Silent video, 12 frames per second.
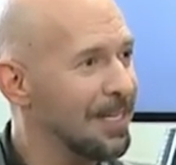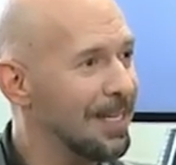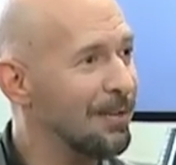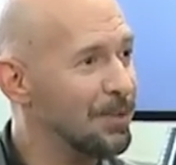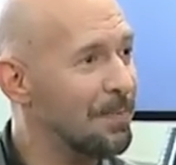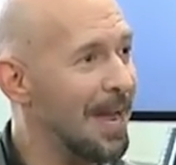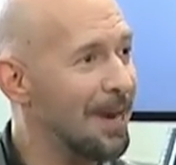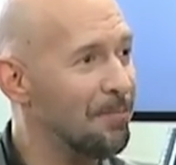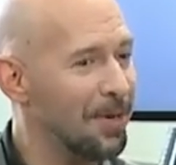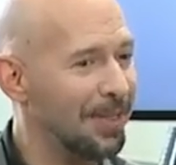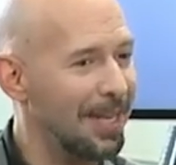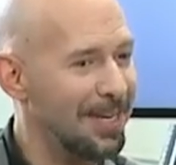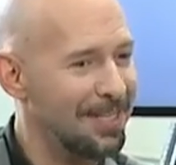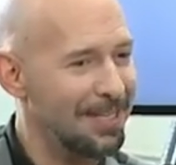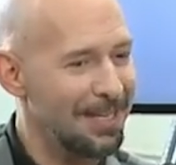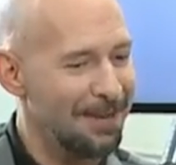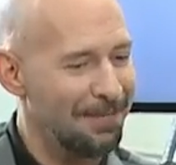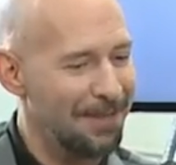that was back when like
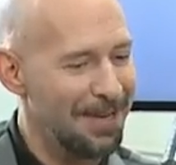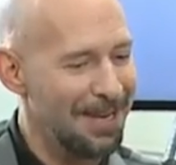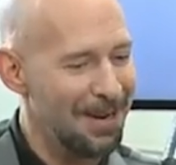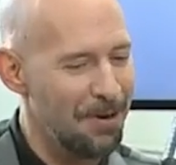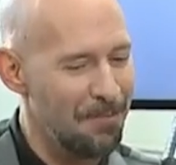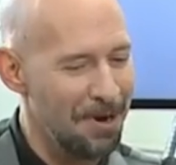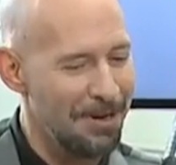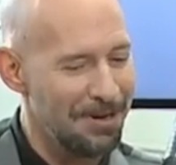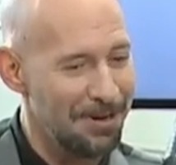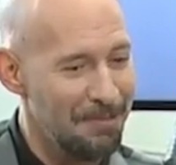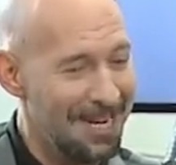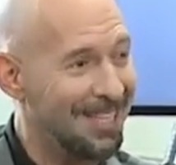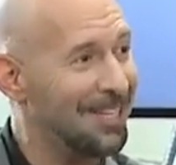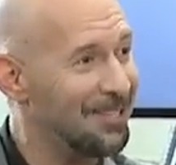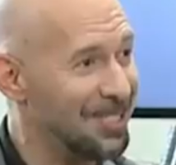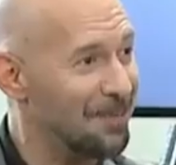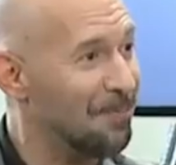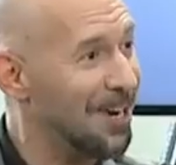if a, uh, a weekly
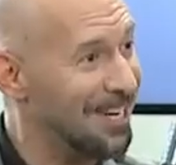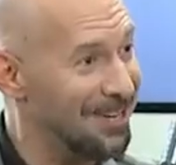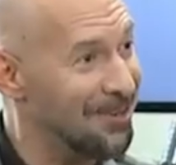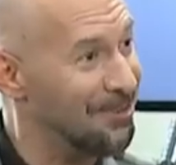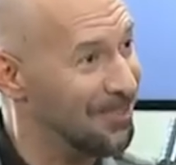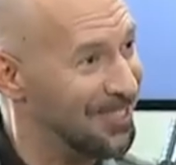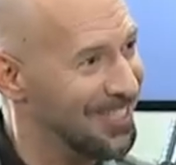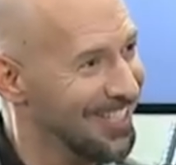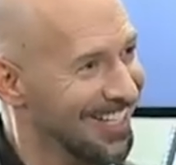could still break news. Yeah,